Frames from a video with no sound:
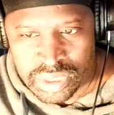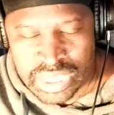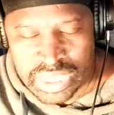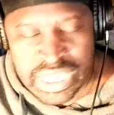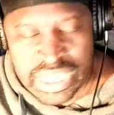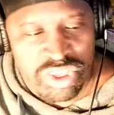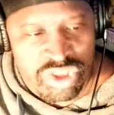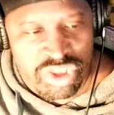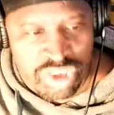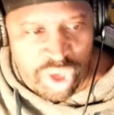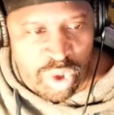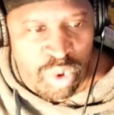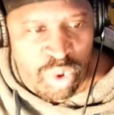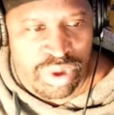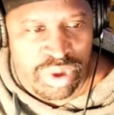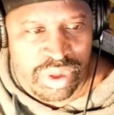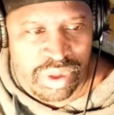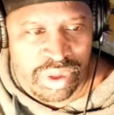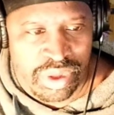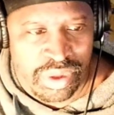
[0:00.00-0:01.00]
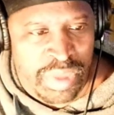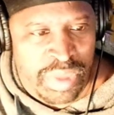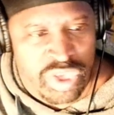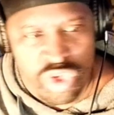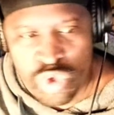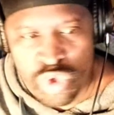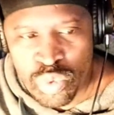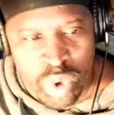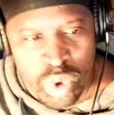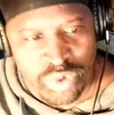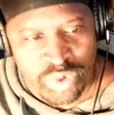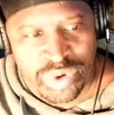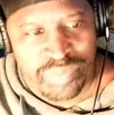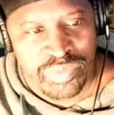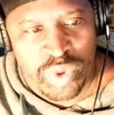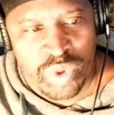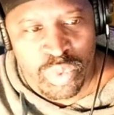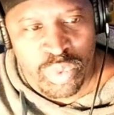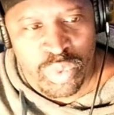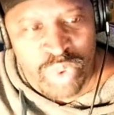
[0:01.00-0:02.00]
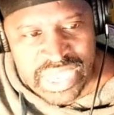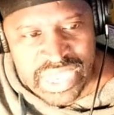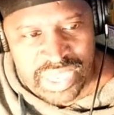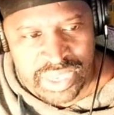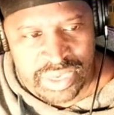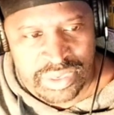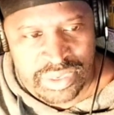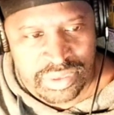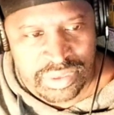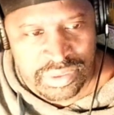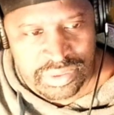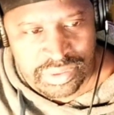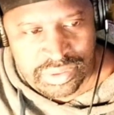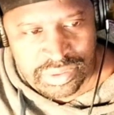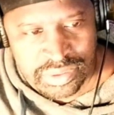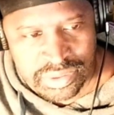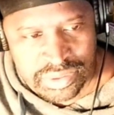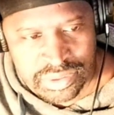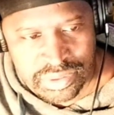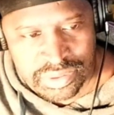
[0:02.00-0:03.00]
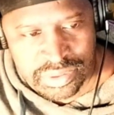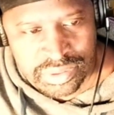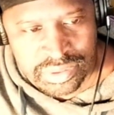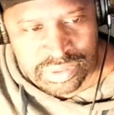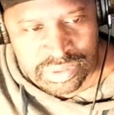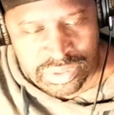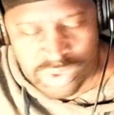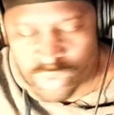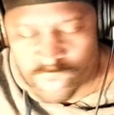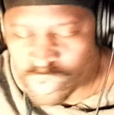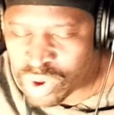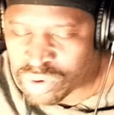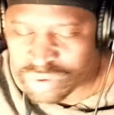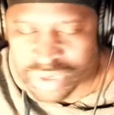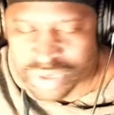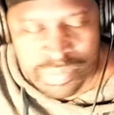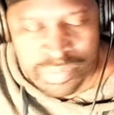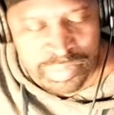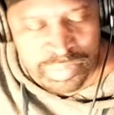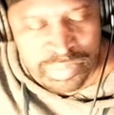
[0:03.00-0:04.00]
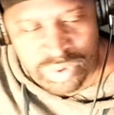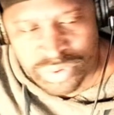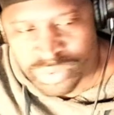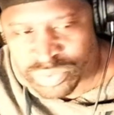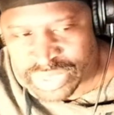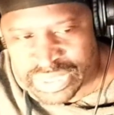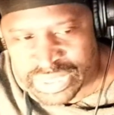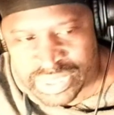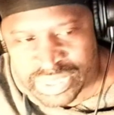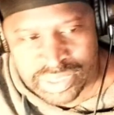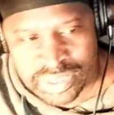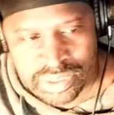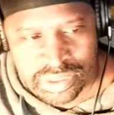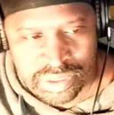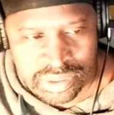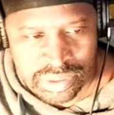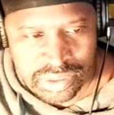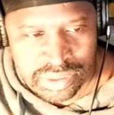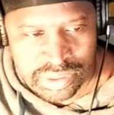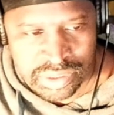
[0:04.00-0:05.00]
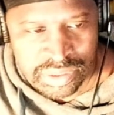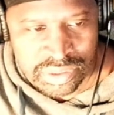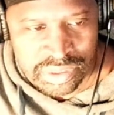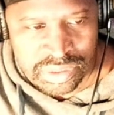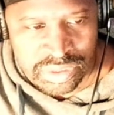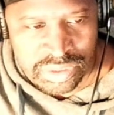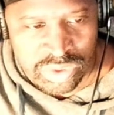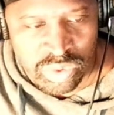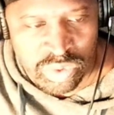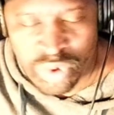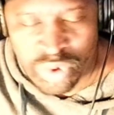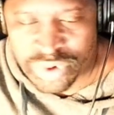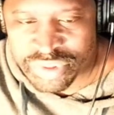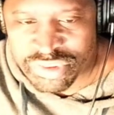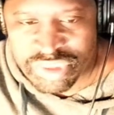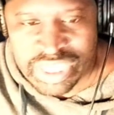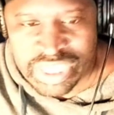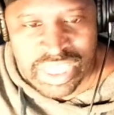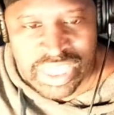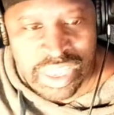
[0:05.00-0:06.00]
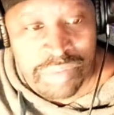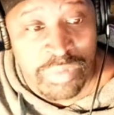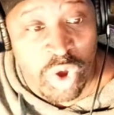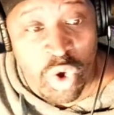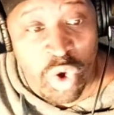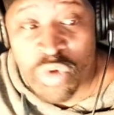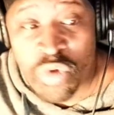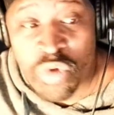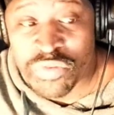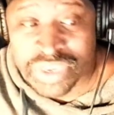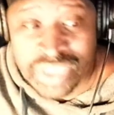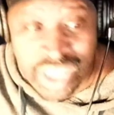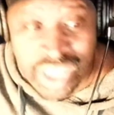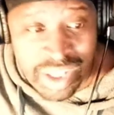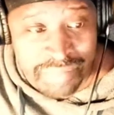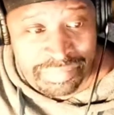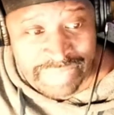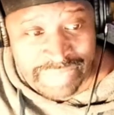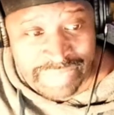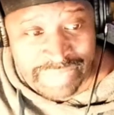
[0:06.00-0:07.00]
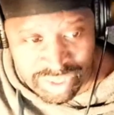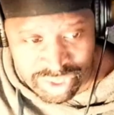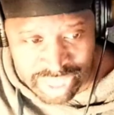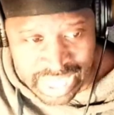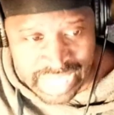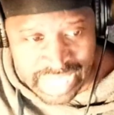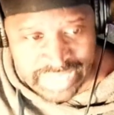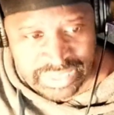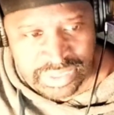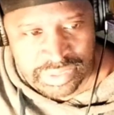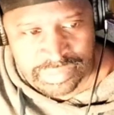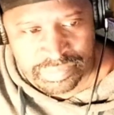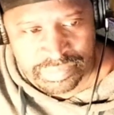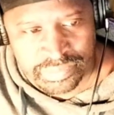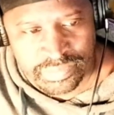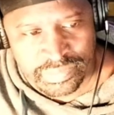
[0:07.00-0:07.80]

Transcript: He choked, but you want him to win. You want little bro to win. You want to see him overcome that giant.